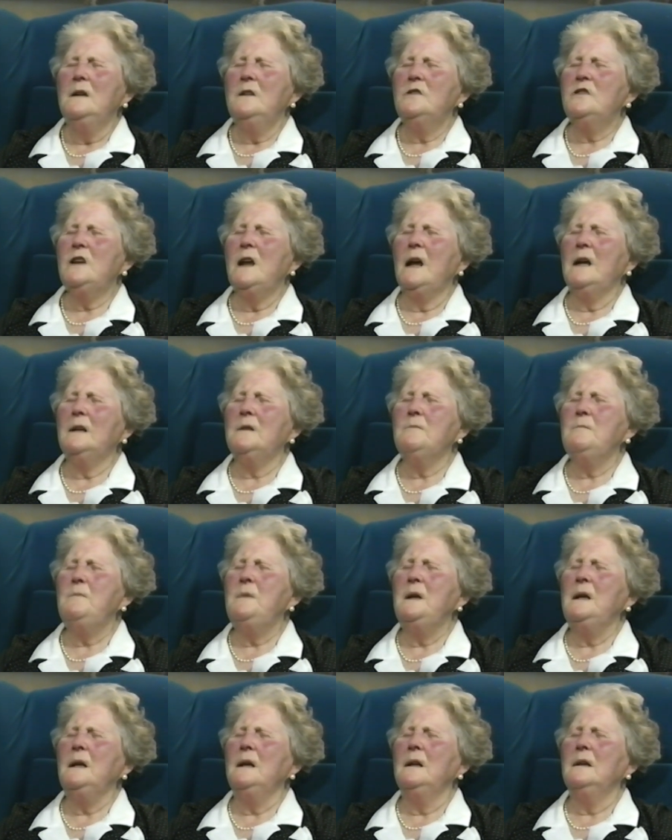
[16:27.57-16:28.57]
She had a
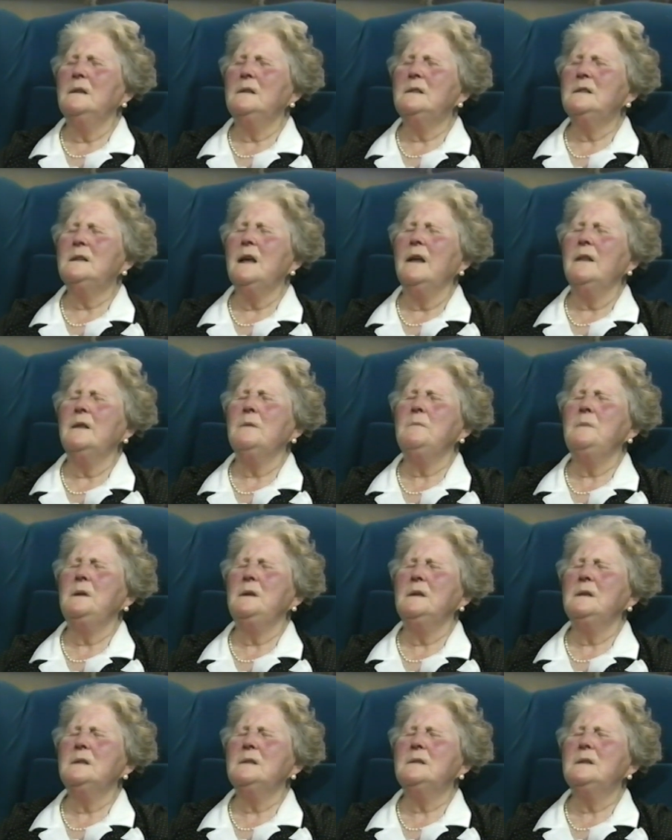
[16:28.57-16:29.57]
bill at
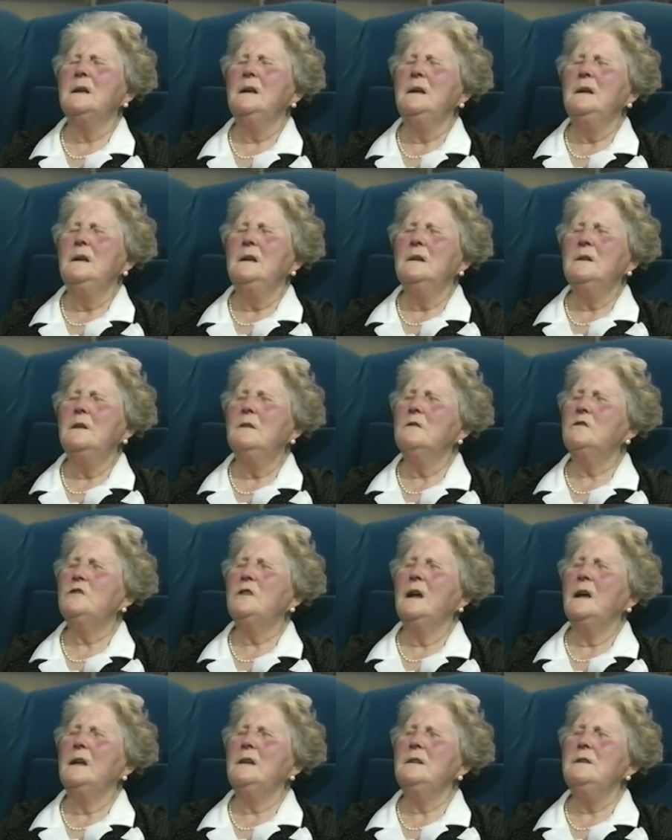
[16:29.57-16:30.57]
Sotheby's, though she
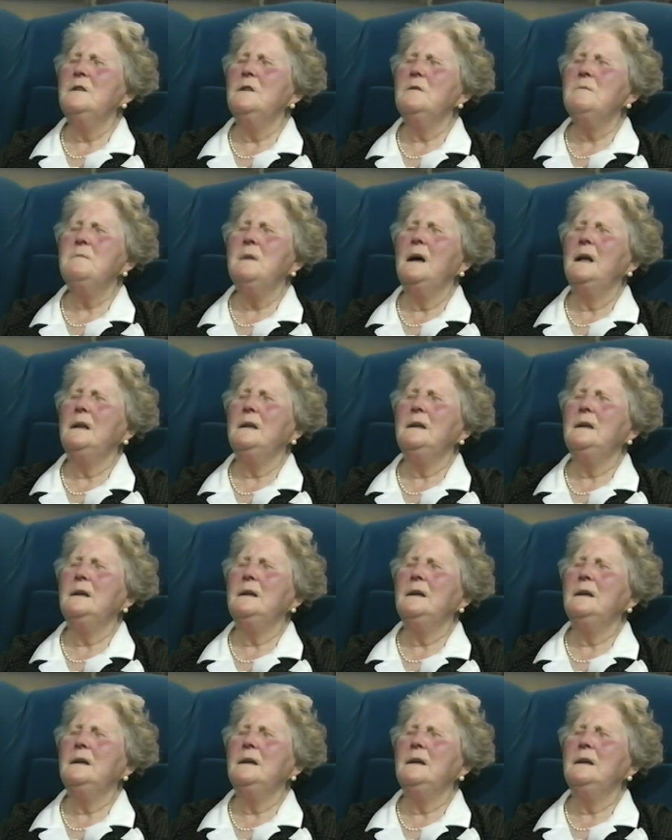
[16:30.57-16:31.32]
had no money.